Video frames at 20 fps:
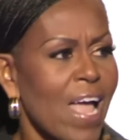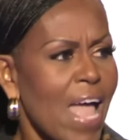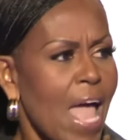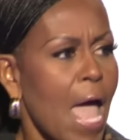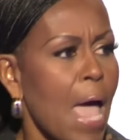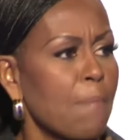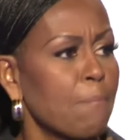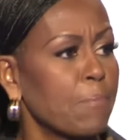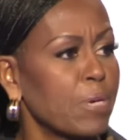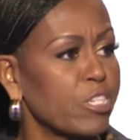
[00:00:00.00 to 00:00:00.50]

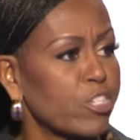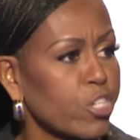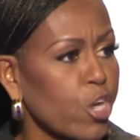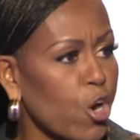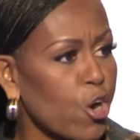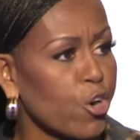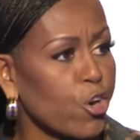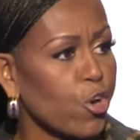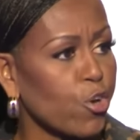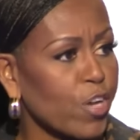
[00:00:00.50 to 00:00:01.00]
and
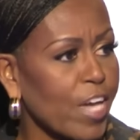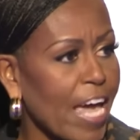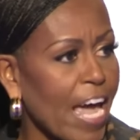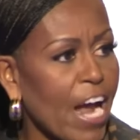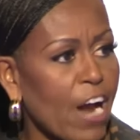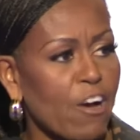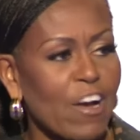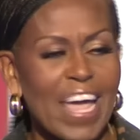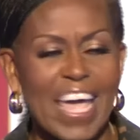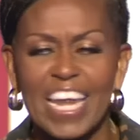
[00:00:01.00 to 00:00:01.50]
maternal
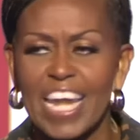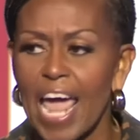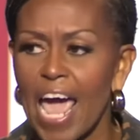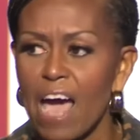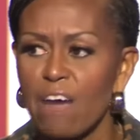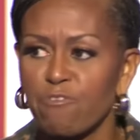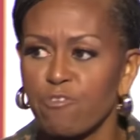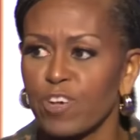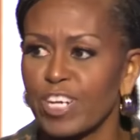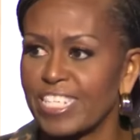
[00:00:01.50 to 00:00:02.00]
care in
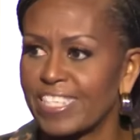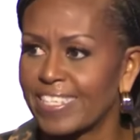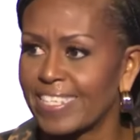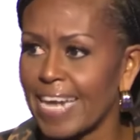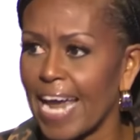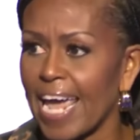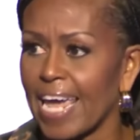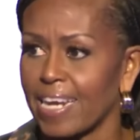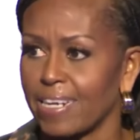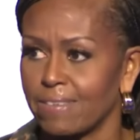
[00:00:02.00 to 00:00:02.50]
every
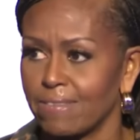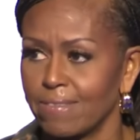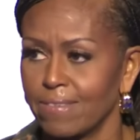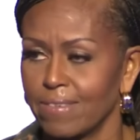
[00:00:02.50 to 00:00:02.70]
state.